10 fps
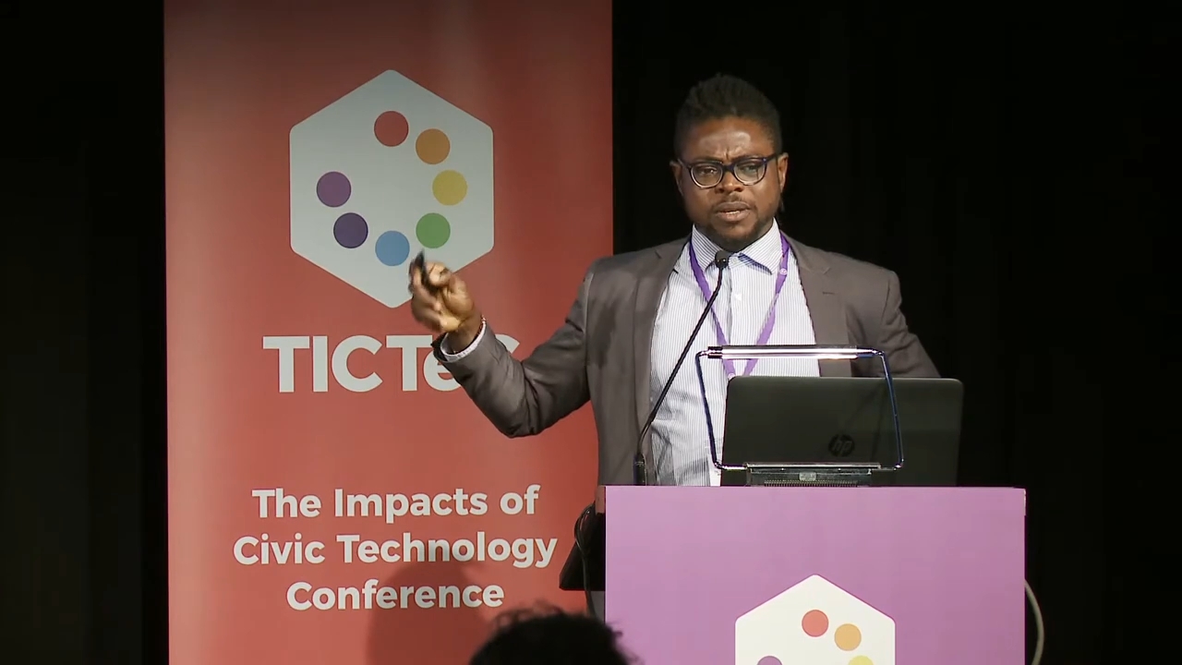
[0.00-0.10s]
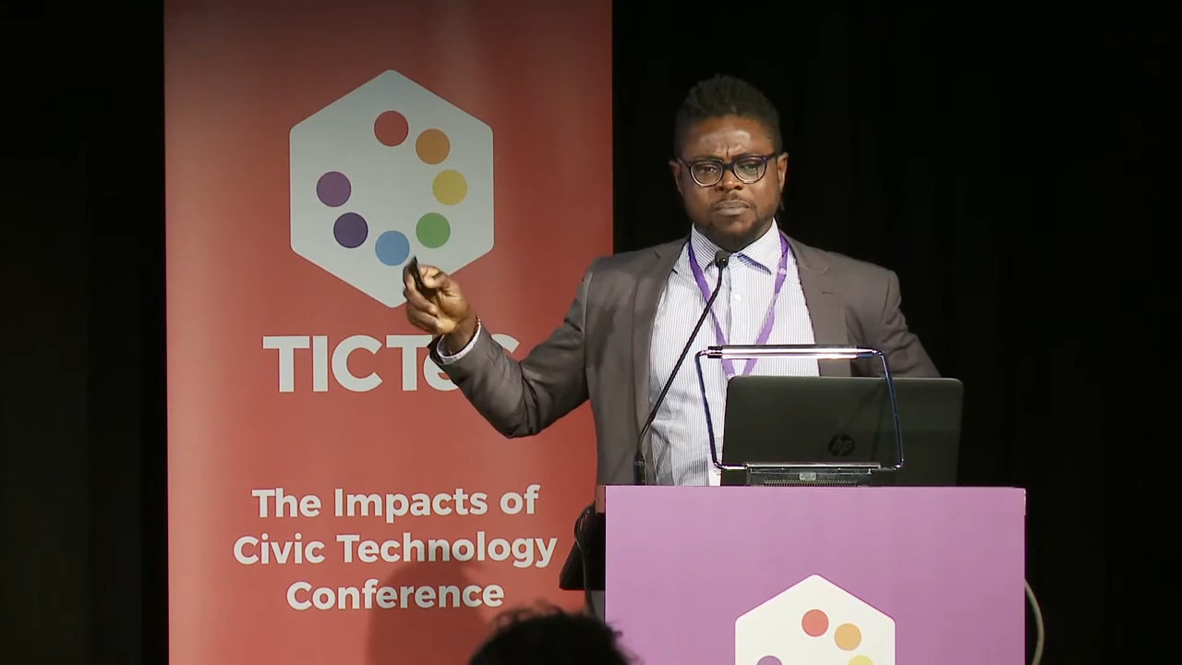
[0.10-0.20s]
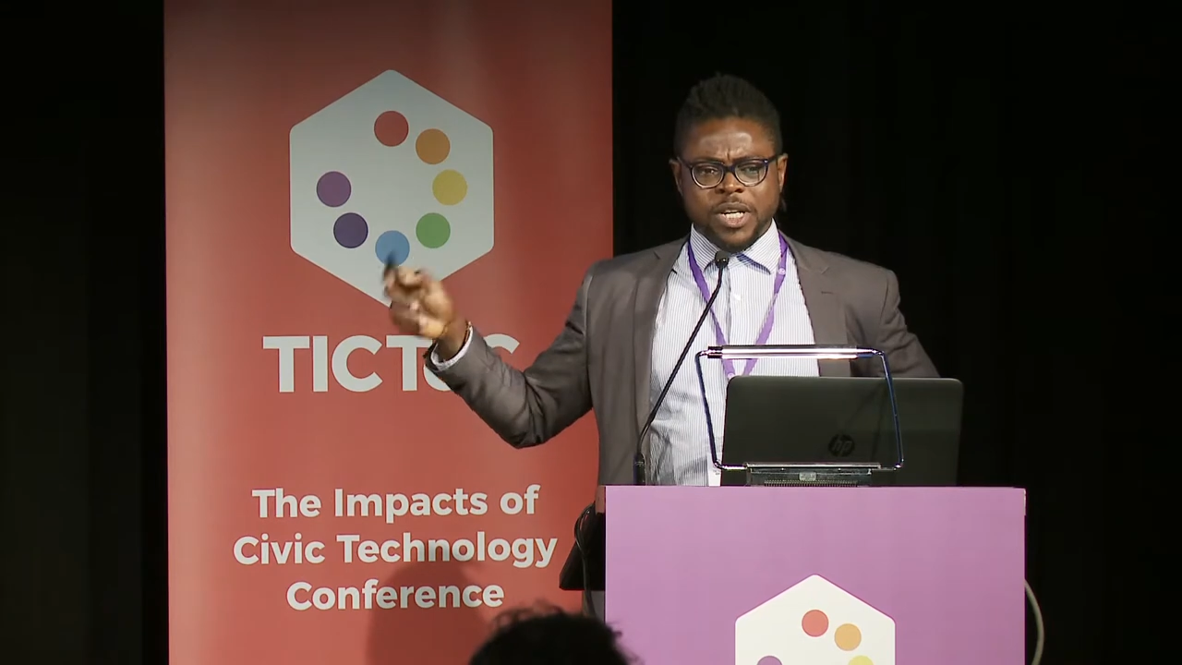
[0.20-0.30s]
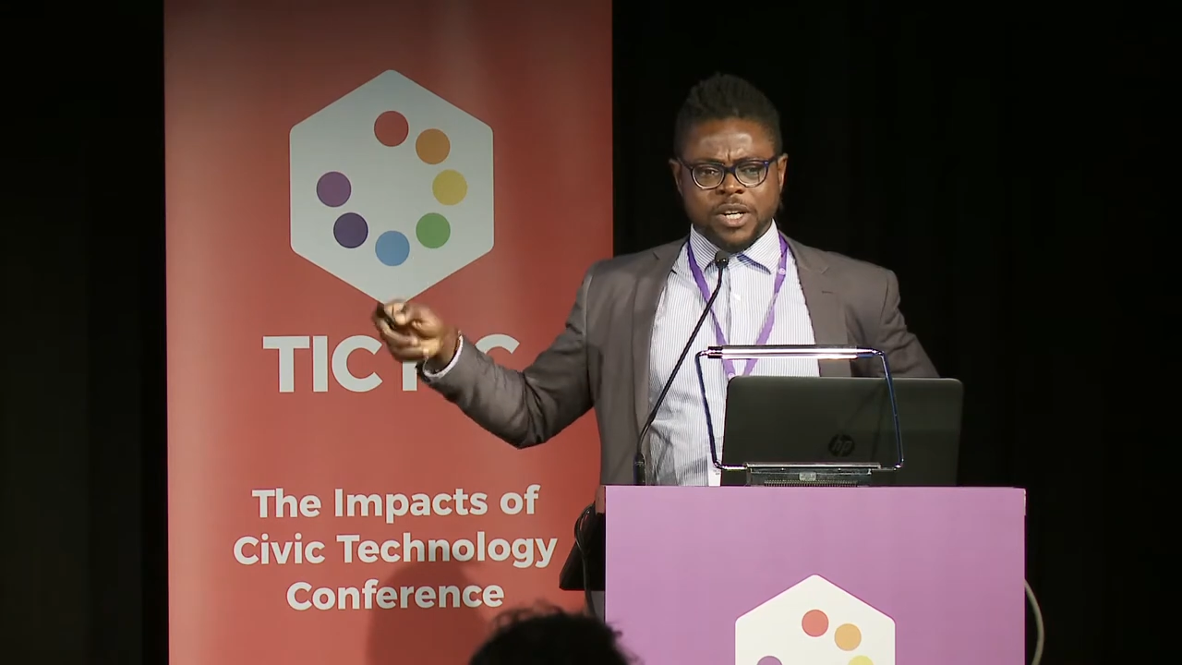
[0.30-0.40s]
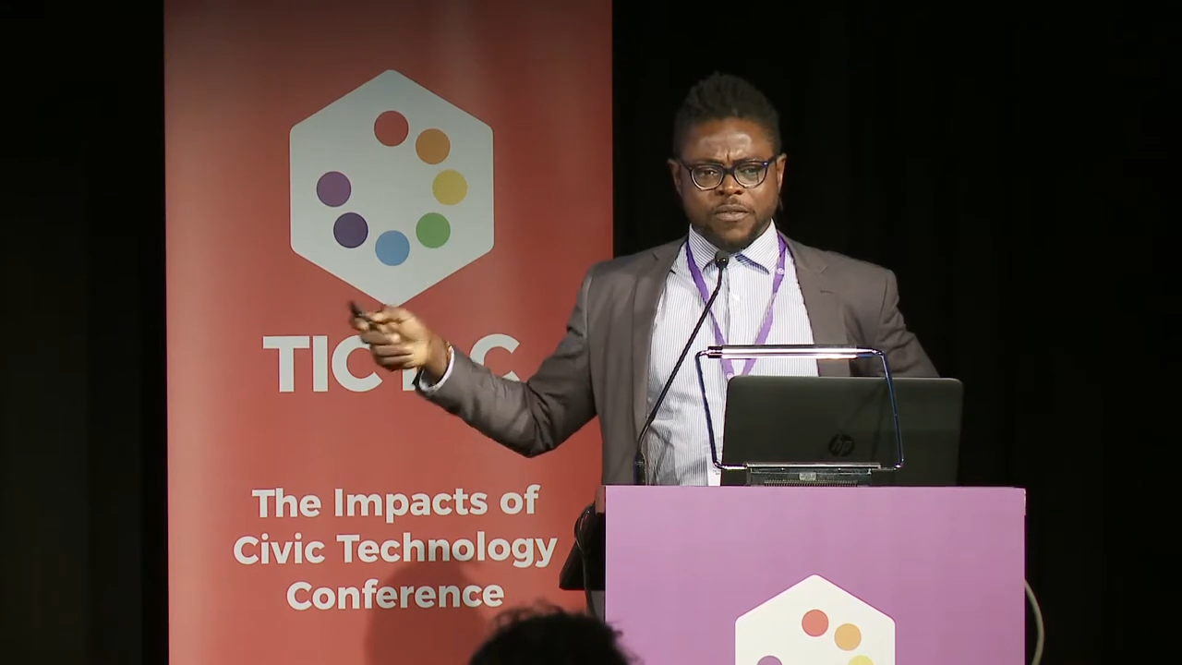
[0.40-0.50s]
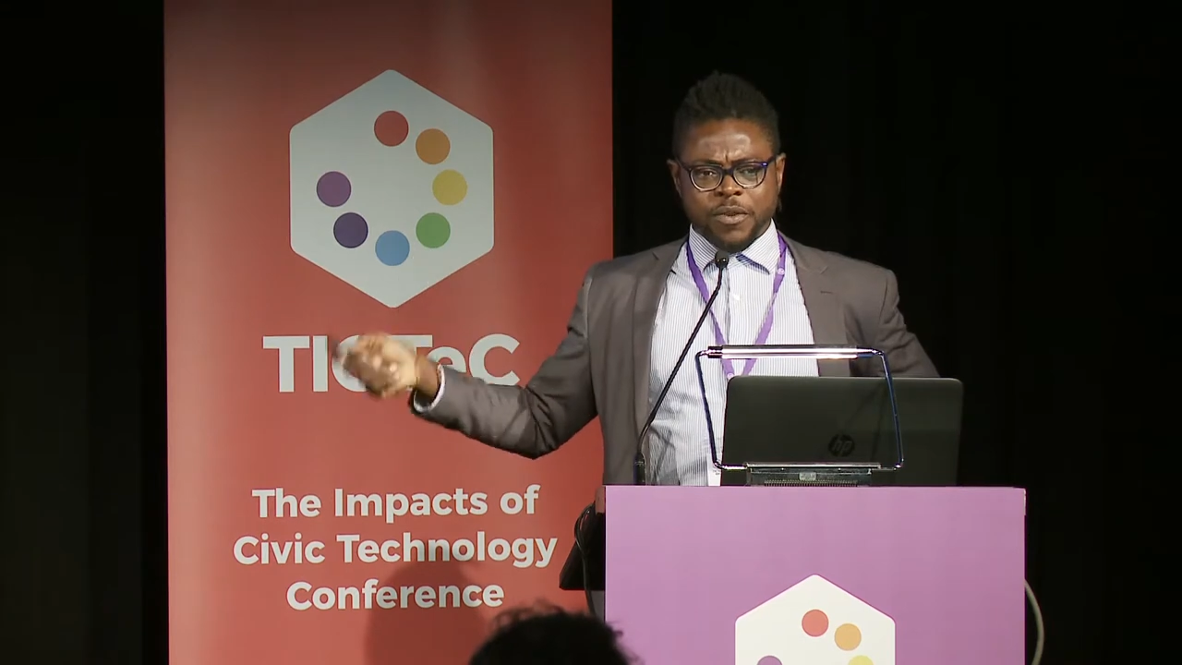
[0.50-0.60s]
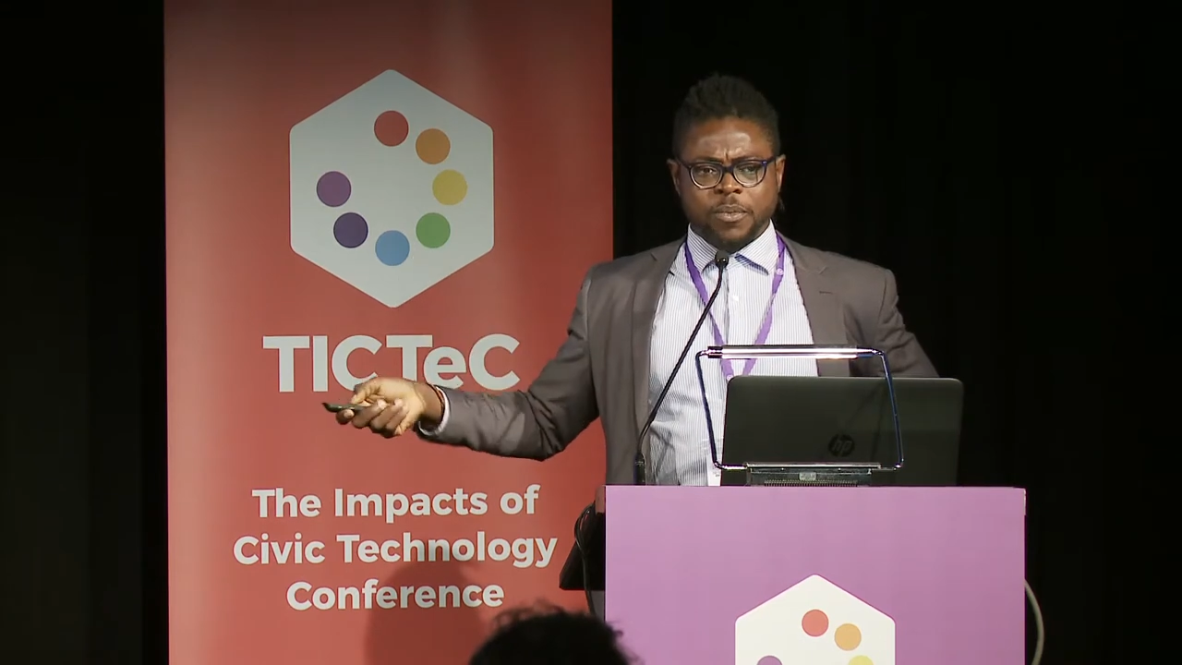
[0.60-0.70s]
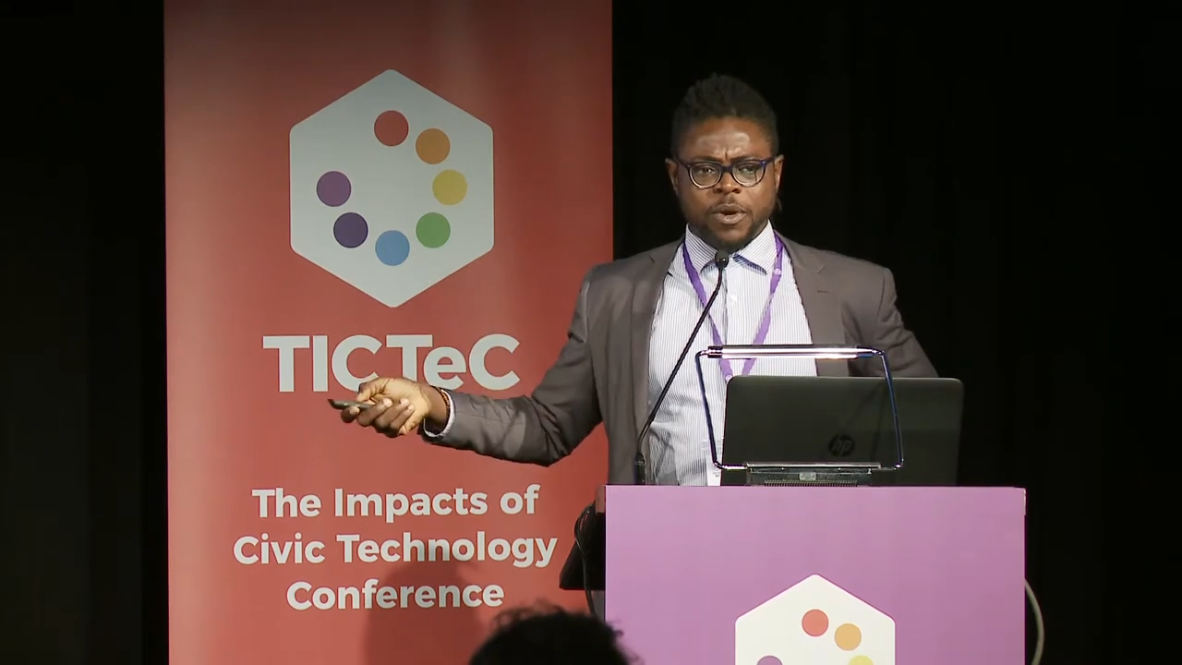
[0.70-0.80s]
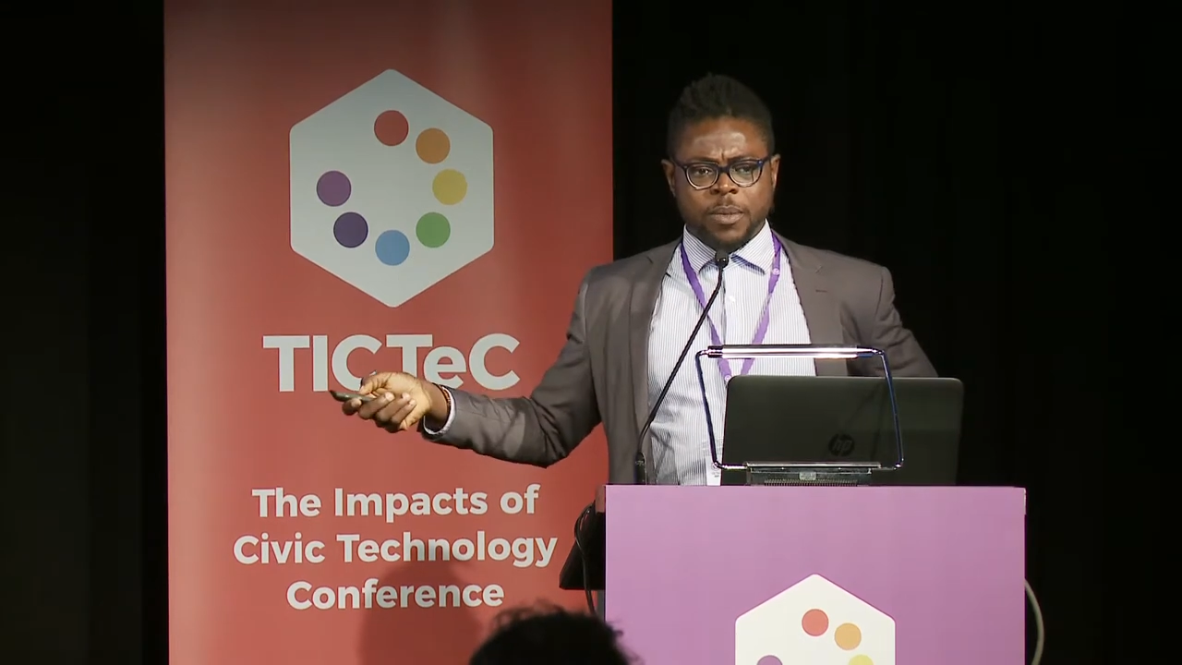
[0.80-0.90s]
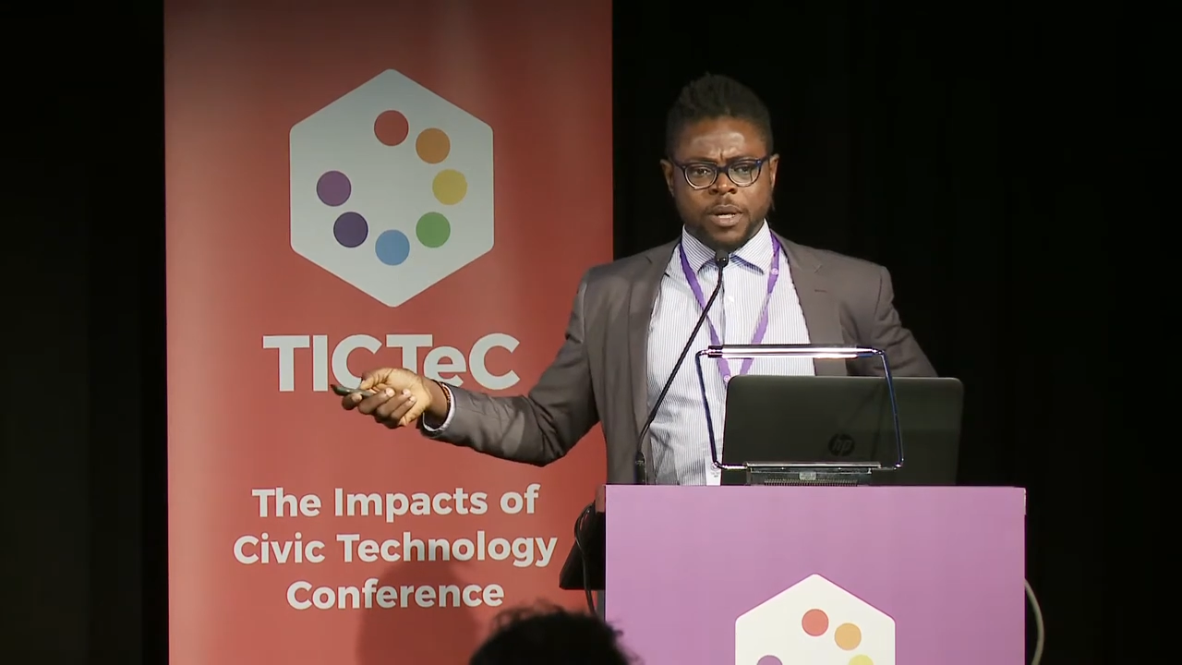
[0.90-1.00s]
the meaning of the
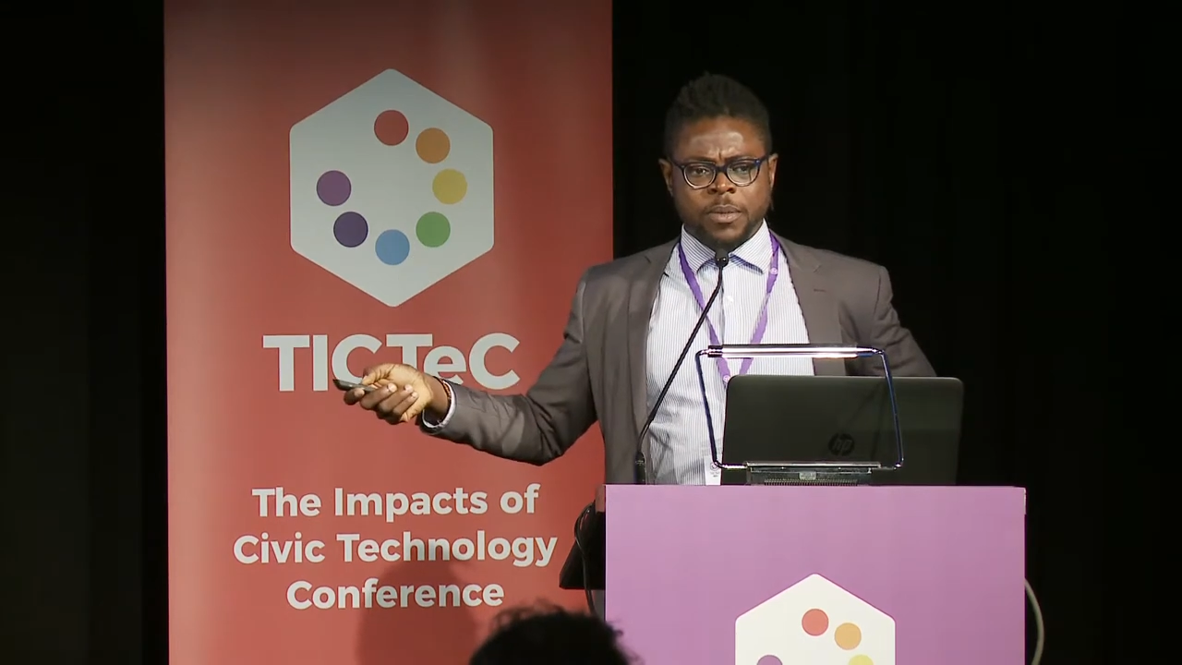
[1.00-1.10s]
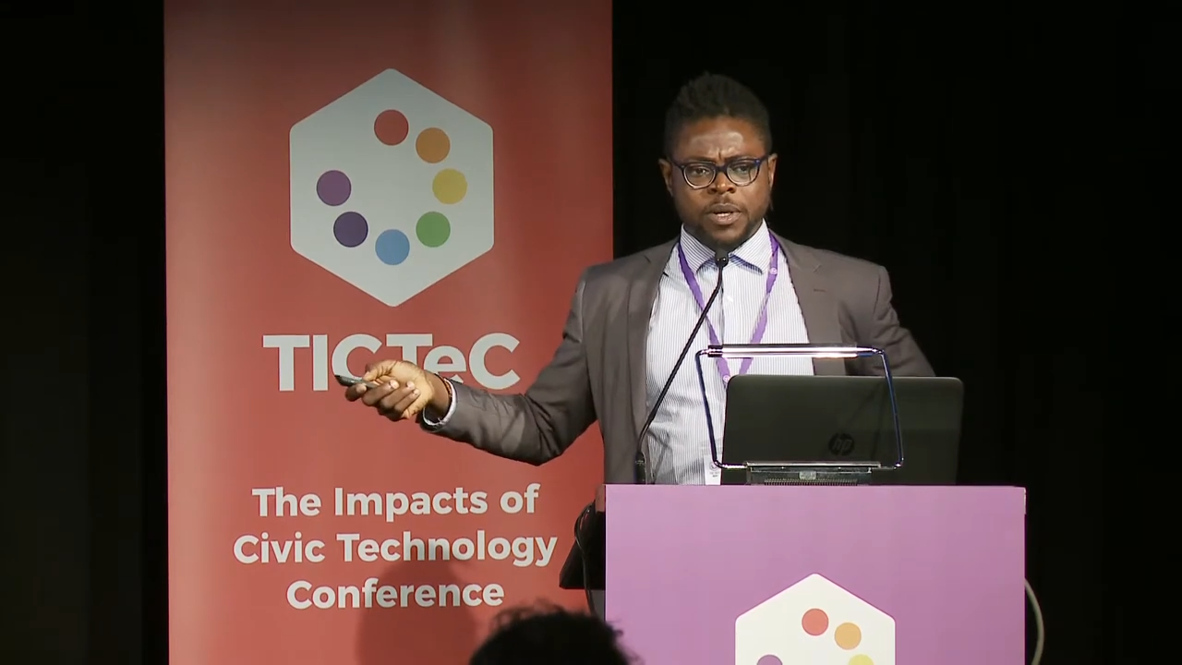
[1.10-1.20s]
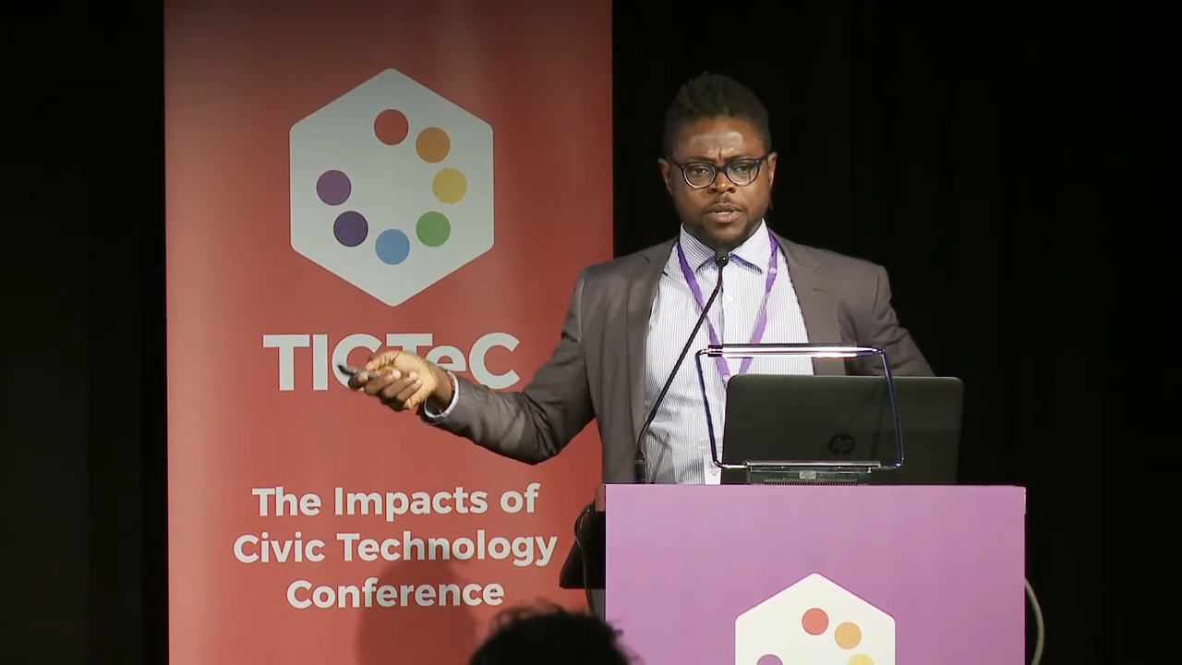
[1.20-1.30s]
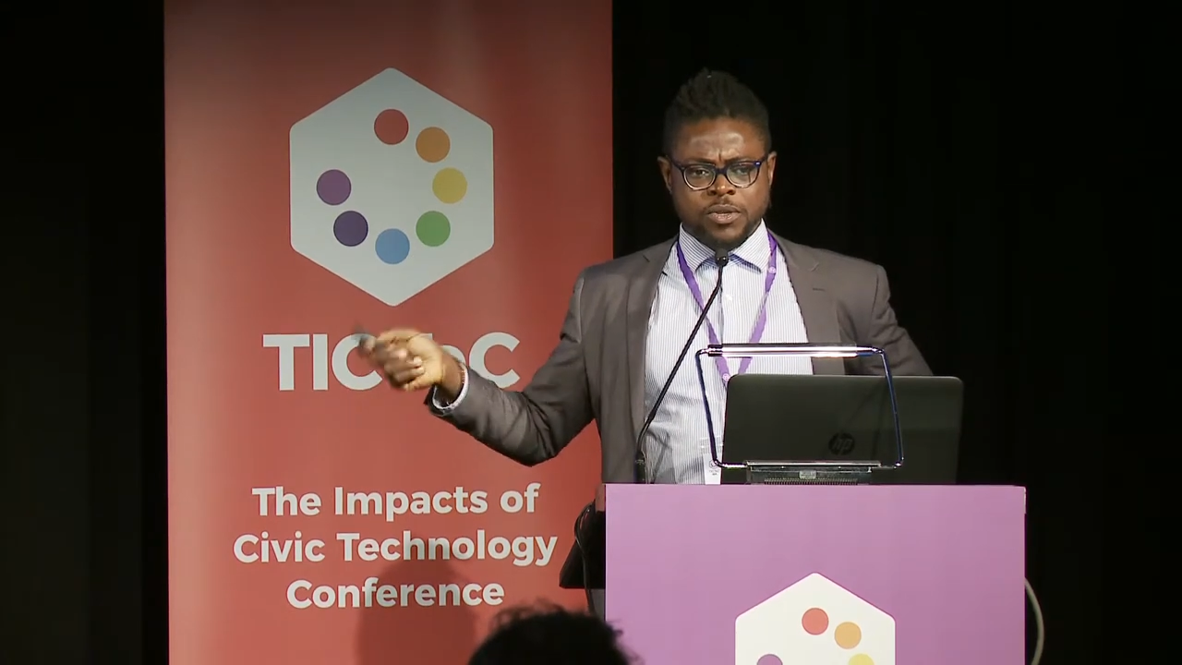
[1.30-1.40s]
problem